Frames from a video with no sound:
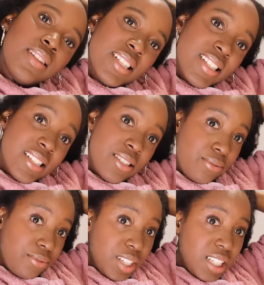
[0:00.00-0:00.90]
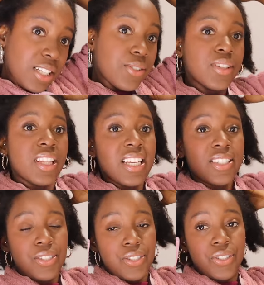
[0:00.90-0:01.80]
this is a really good thing
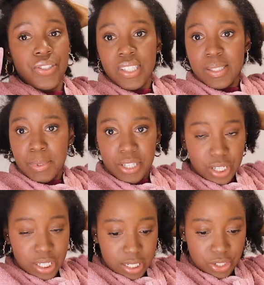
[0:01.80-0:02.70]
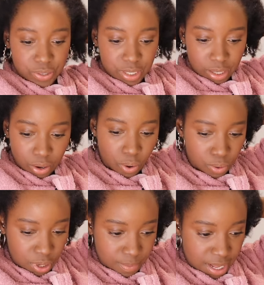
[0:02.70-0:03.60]
to do, especially during the
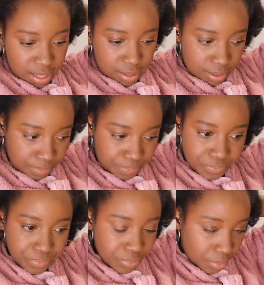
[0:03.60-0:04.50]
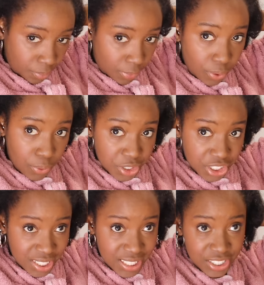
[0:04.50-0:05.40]
colder months, or
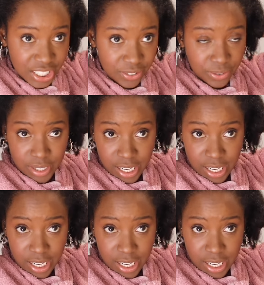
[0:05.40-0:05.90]
just in general